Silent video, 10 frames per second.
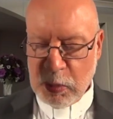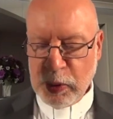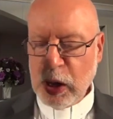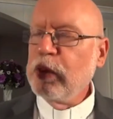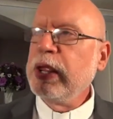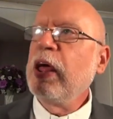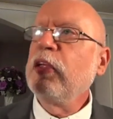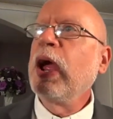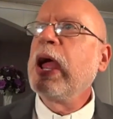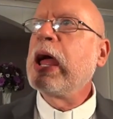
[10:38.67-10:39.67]
But on the
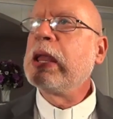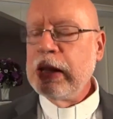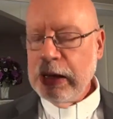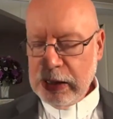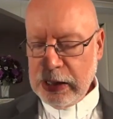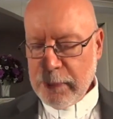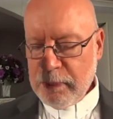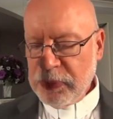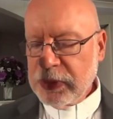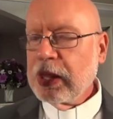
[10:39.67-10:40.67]
other hand,
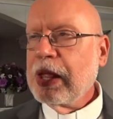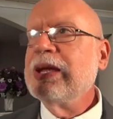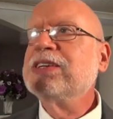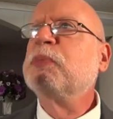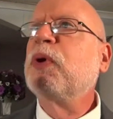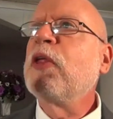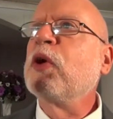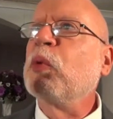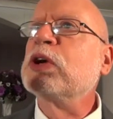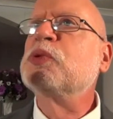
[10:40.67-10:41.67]
his
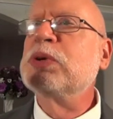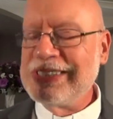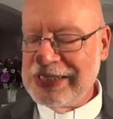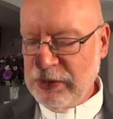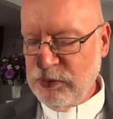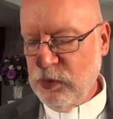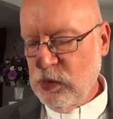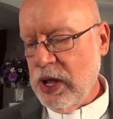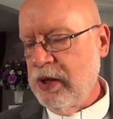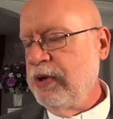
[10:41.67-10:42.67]
brother was
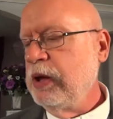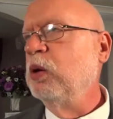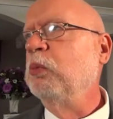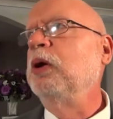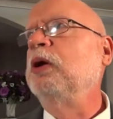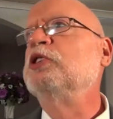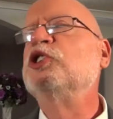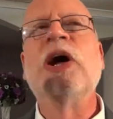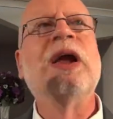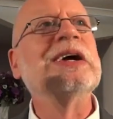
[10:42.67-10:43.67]
resentful of him,
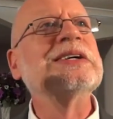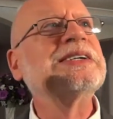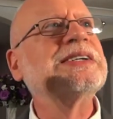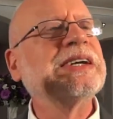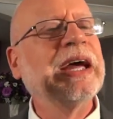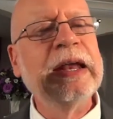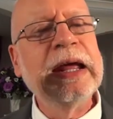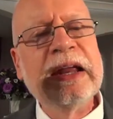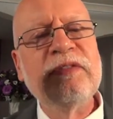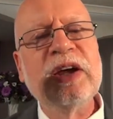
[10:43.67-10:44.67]
jealous
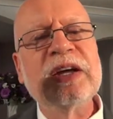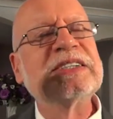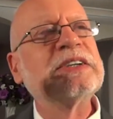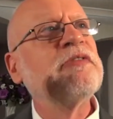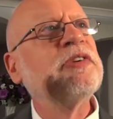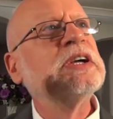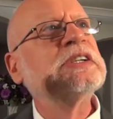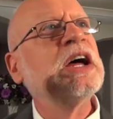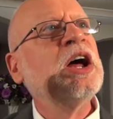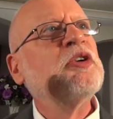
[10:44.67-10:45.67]
and envious of
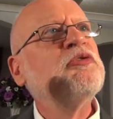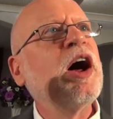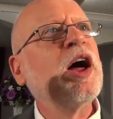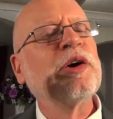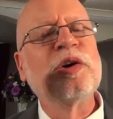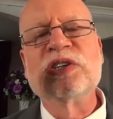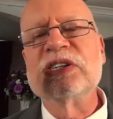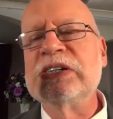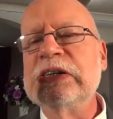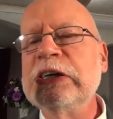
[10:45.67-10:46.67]
his
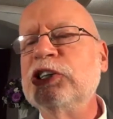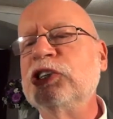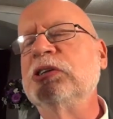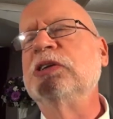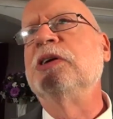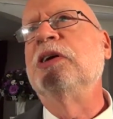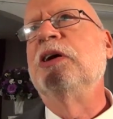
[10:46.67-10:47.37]
father's attention.